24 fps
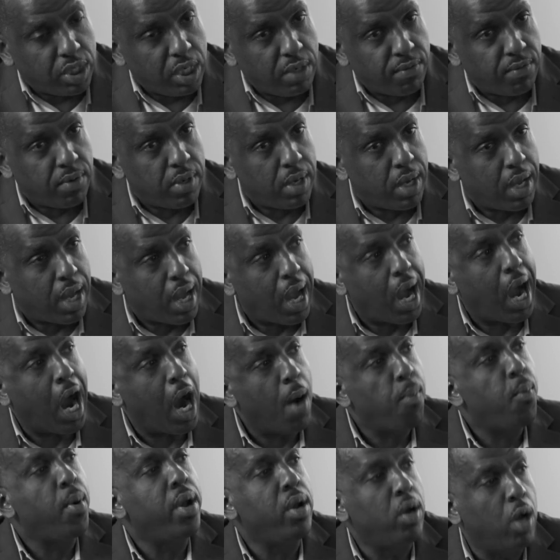chief
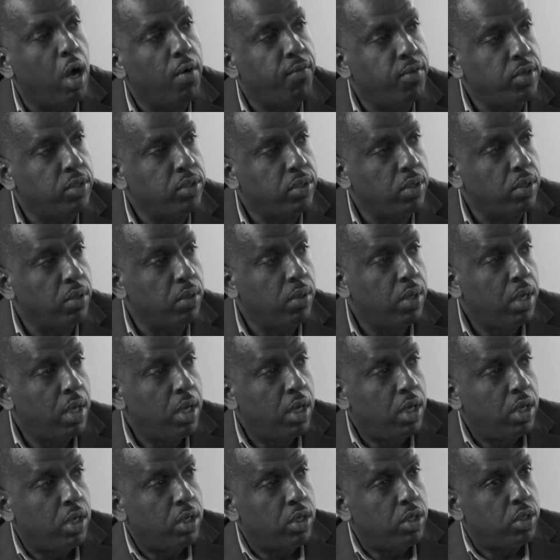operating officer.
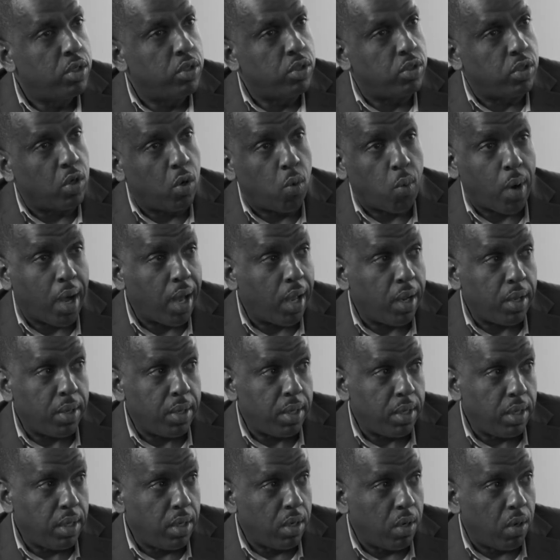So while,
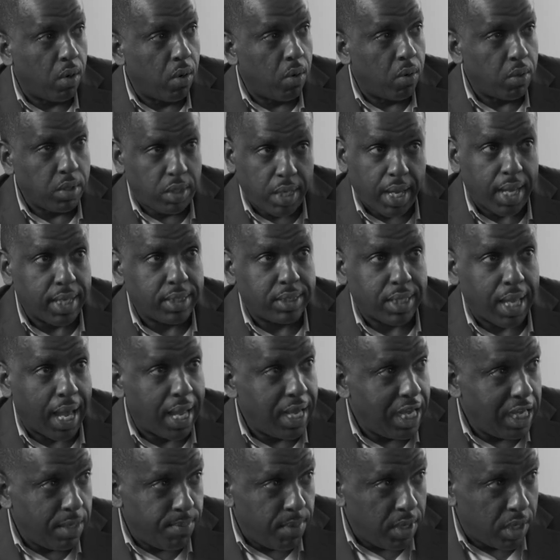you know, yes,
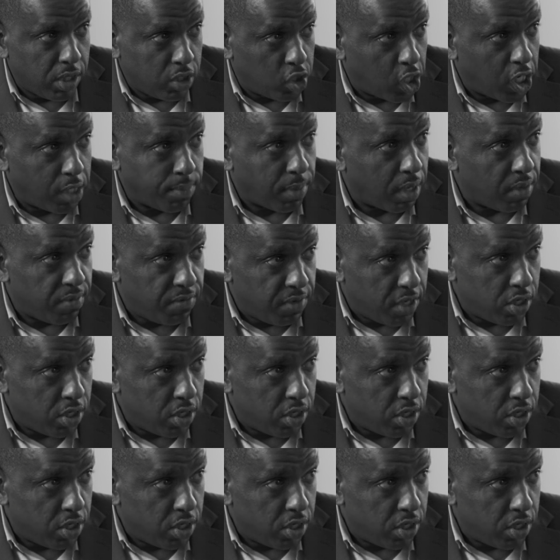I need to be concerned about